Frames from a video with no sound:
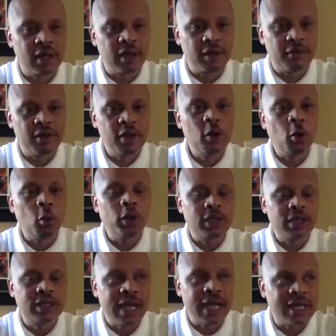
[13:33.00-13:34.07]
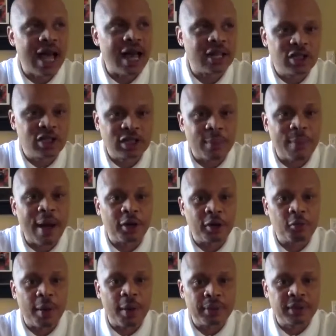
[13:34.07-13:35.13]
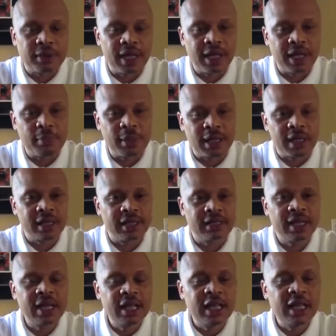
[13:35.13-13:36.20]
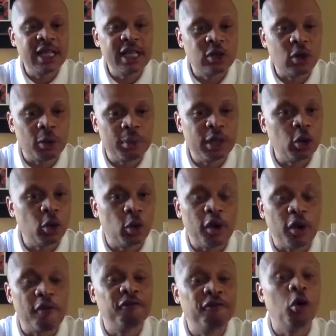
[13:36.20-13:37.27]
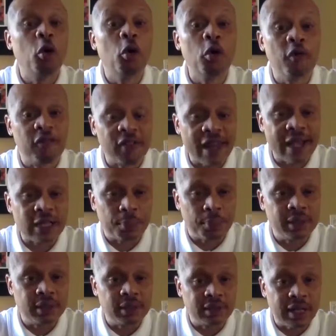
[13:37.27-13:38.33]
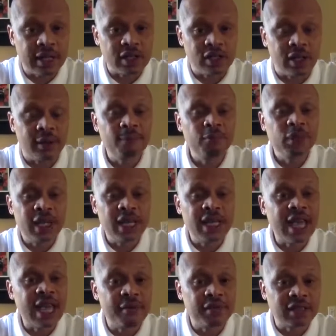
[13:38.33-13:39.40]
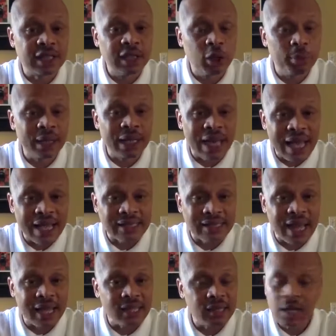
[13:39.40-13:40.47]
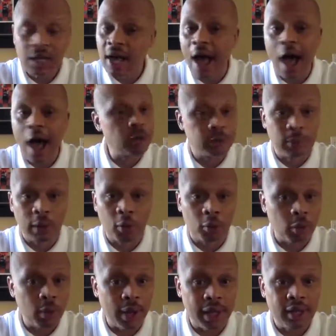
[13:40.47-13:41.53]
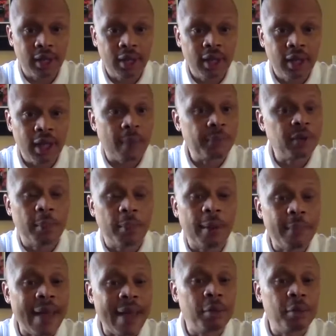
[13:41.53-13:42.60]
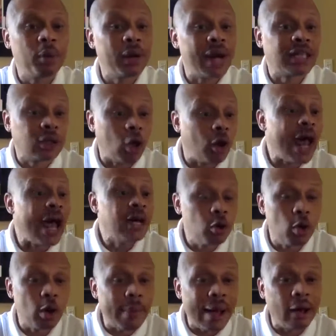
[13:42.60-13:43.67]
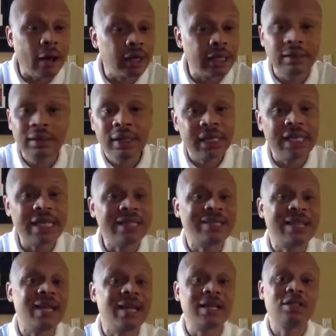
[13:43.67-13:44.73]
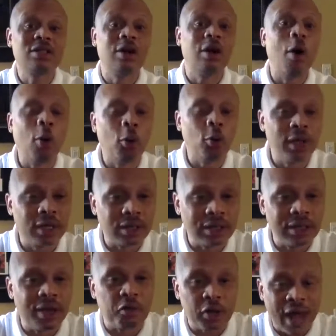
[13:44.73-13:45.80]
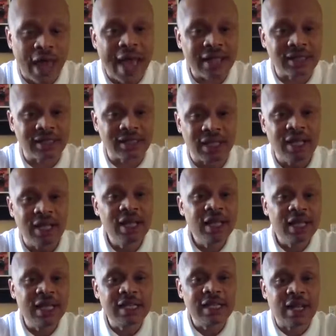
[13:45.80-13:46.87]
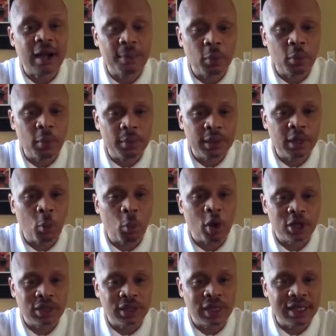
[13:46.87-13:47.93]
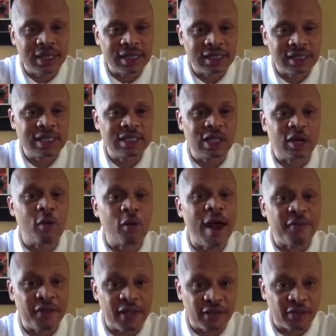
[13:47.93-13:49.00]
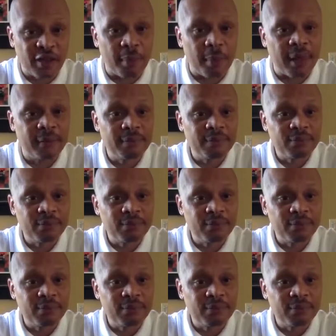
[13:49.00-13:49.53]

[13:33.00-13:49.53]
of what the technology is about and representing, because he's going to be doing a full-fledged presentation. He gave us a little bit last night. I was blown away. I'm talking about, Barry, what I thought I knew about it, he's taking it to a whole nother level. And actually, he's coming with me to Washington, D.C. to the Graphene Summit.